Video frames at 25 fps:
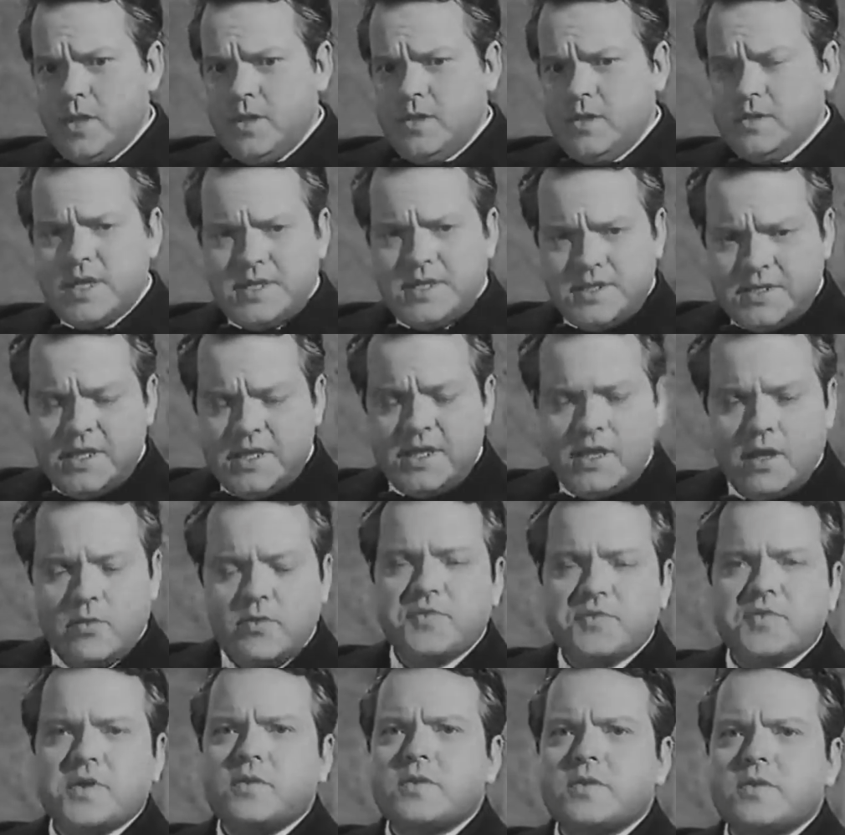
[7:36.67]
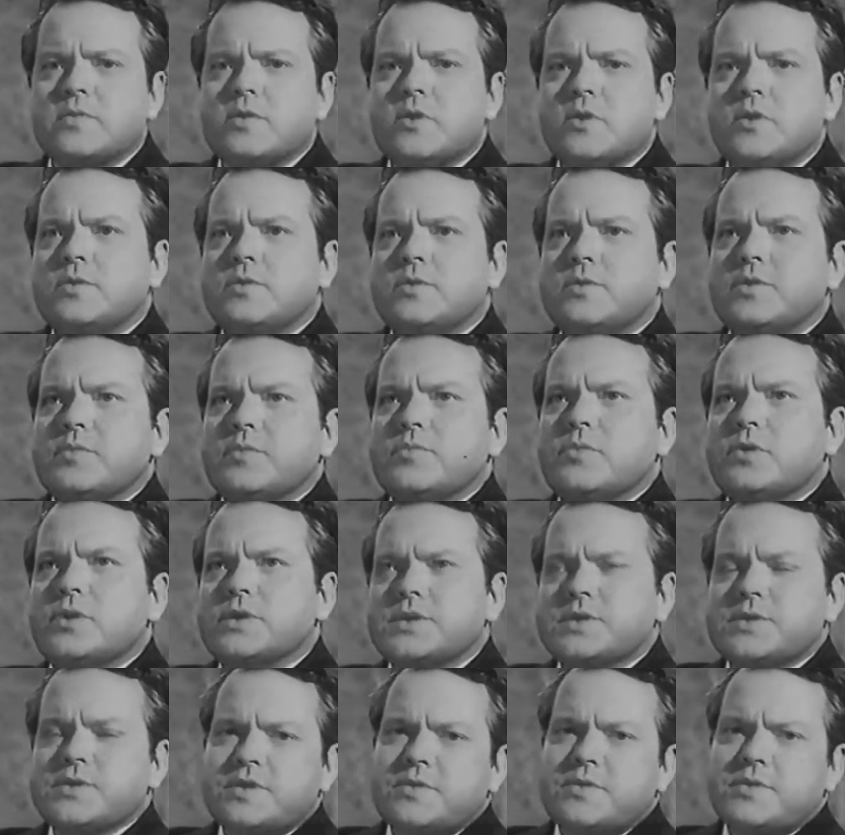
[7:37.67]
As I say, now we've come to the moment when the bull
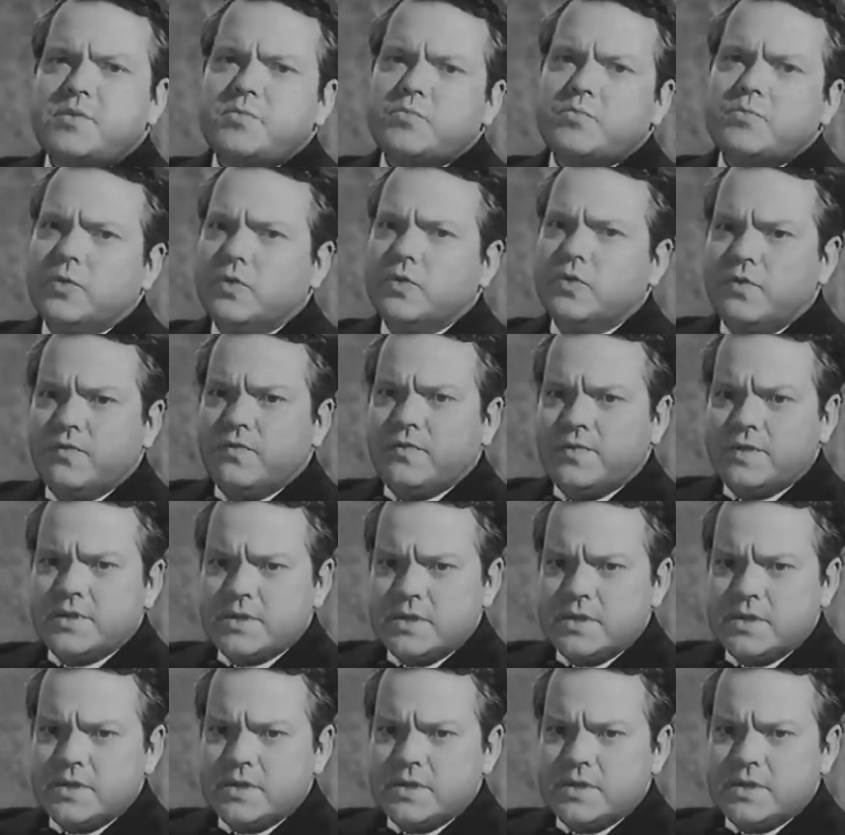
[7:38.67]
is going to be moved.